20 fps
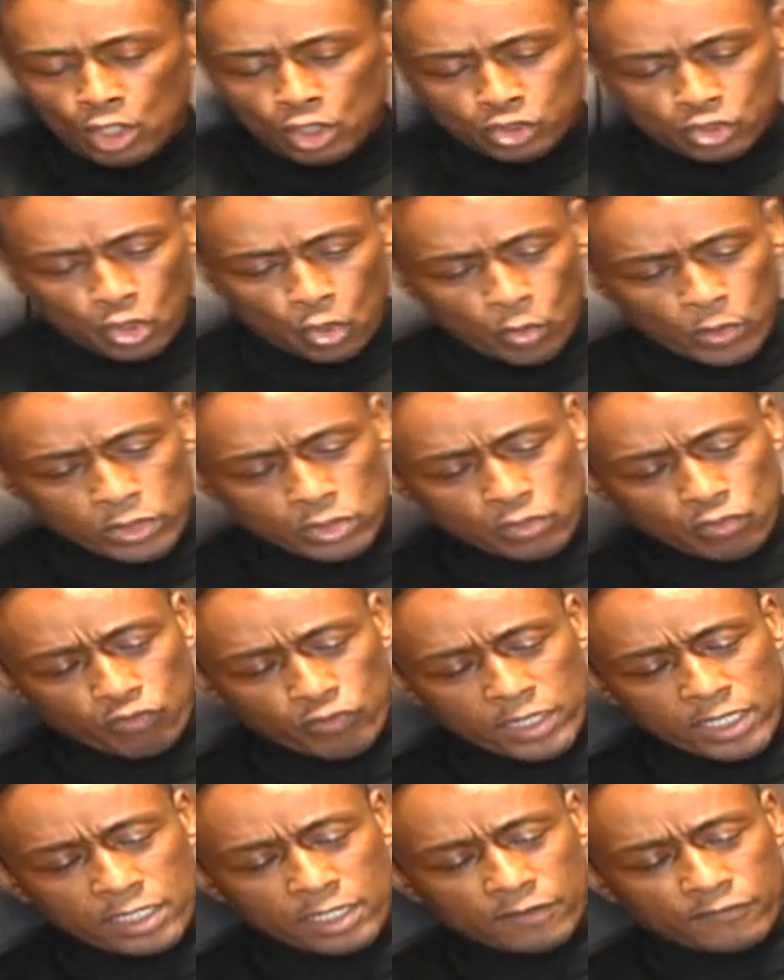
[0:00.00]
So when you
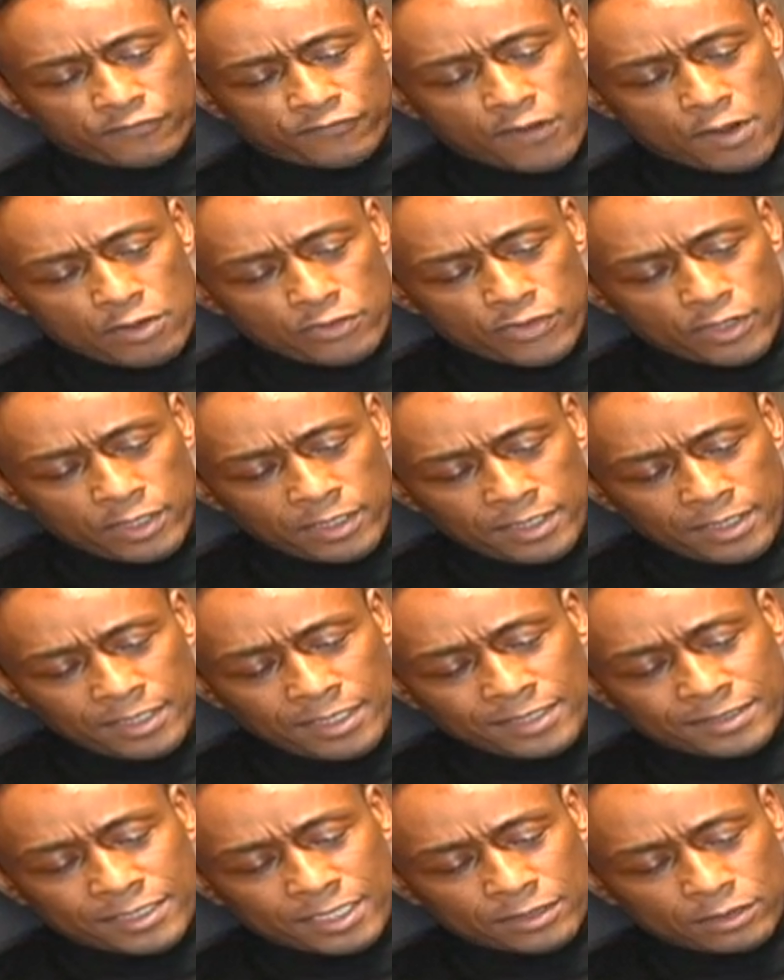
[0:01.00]
read it further,
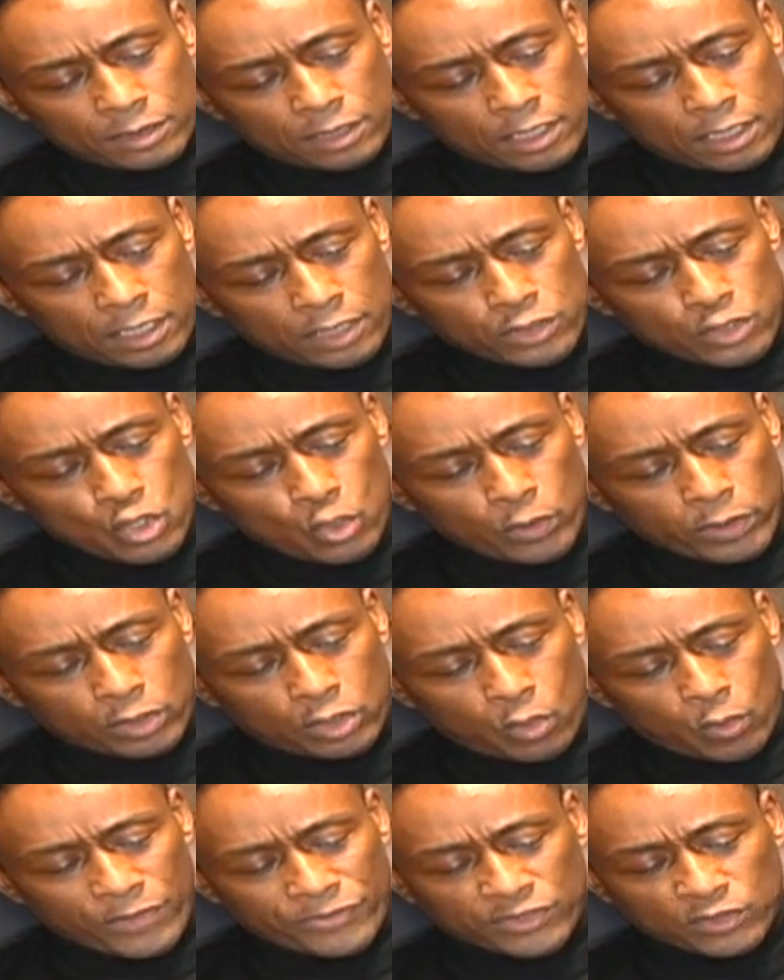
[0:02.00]
it says Nuit
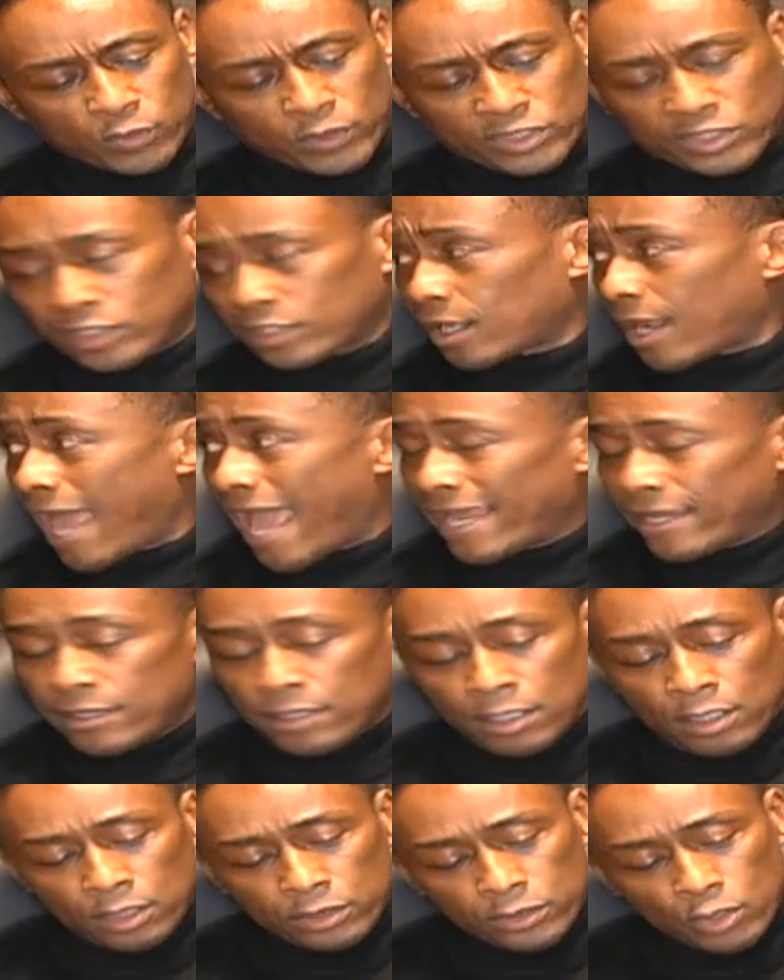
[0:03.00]
Coetus, which is
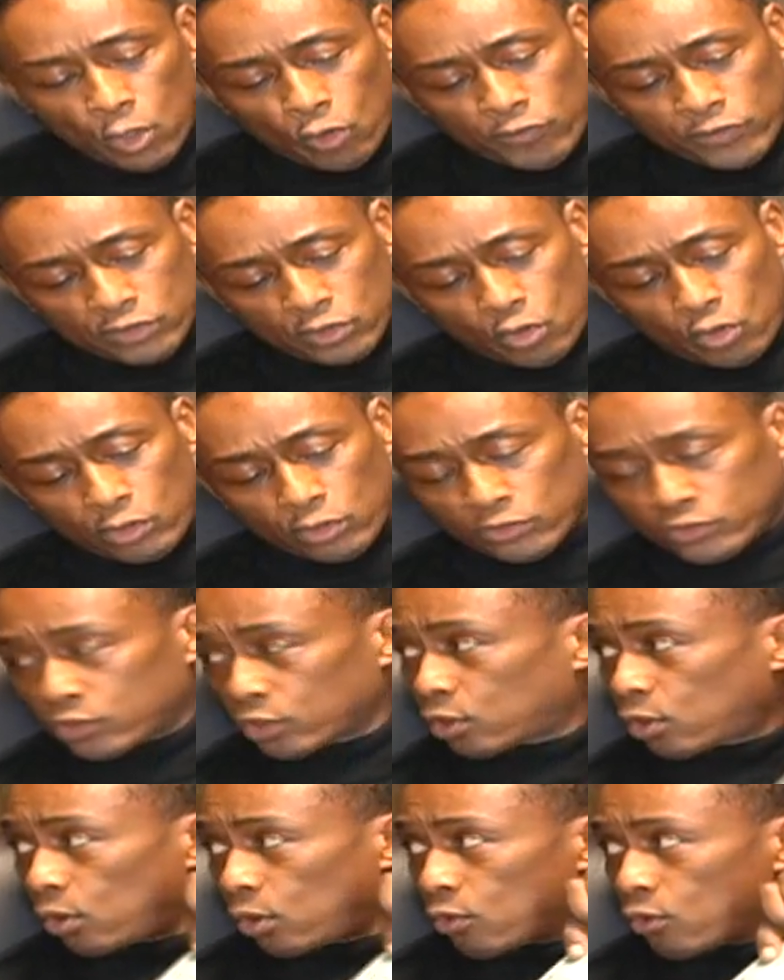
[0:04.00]
Latin, Novus Ordo
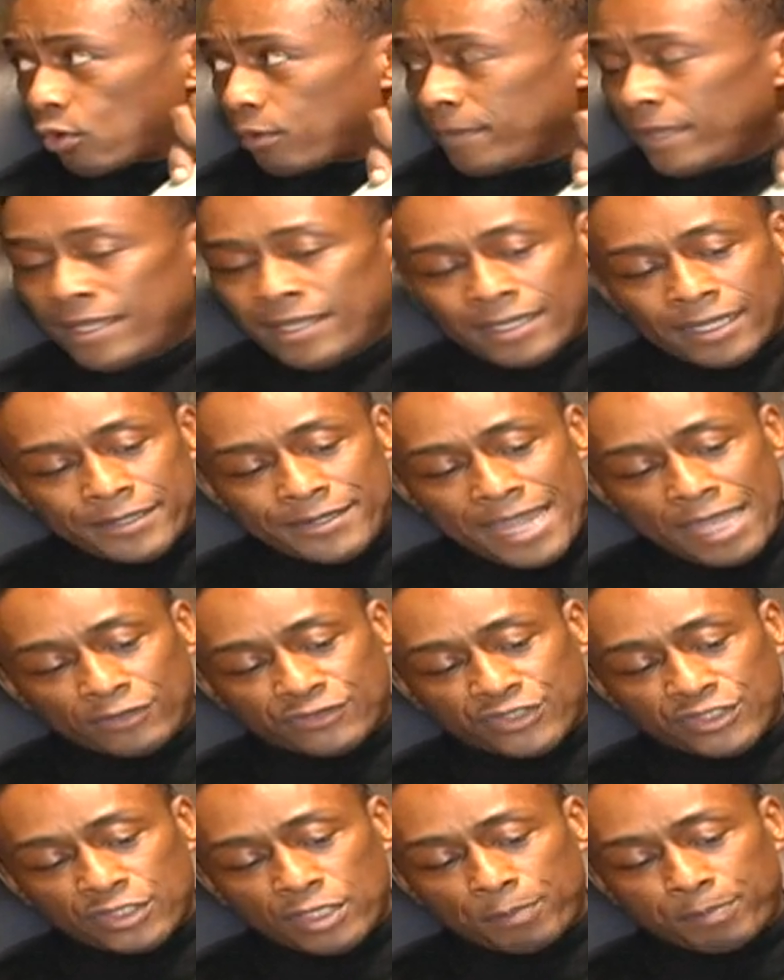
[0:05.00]
Seclorum,
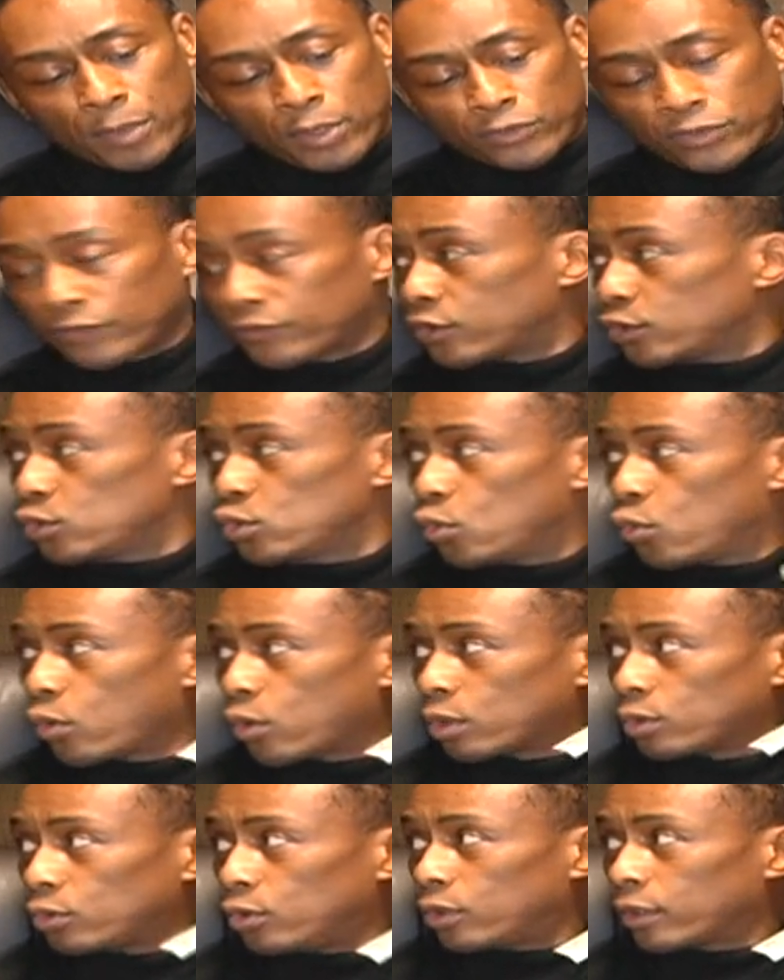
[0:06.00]
announcing the birth of the New
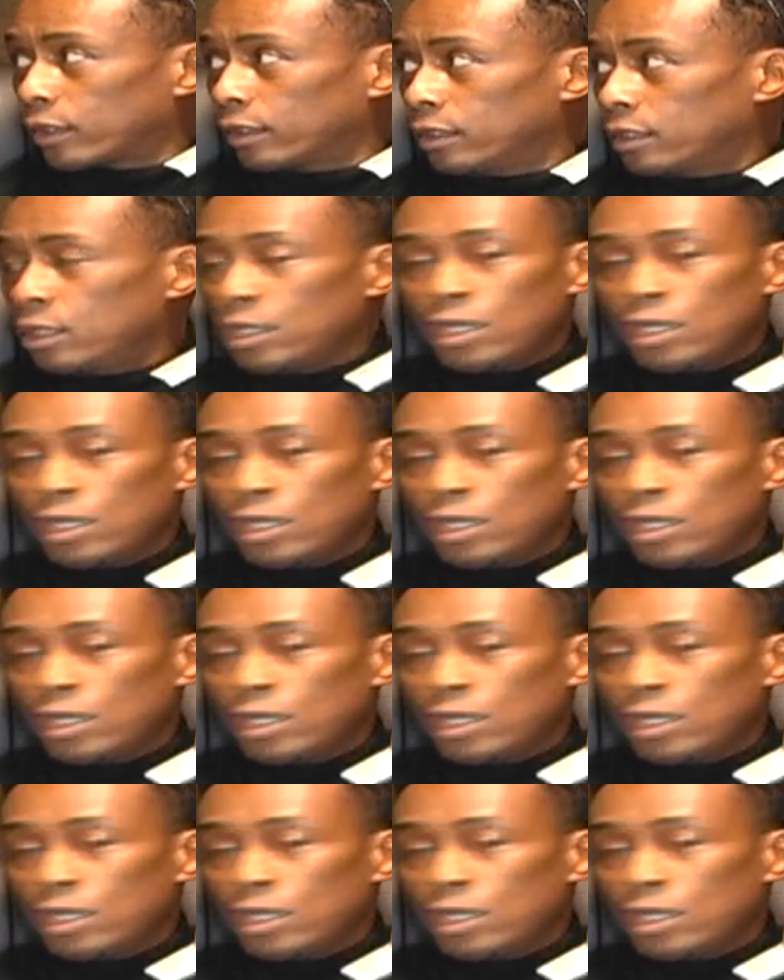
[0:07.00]
World Order.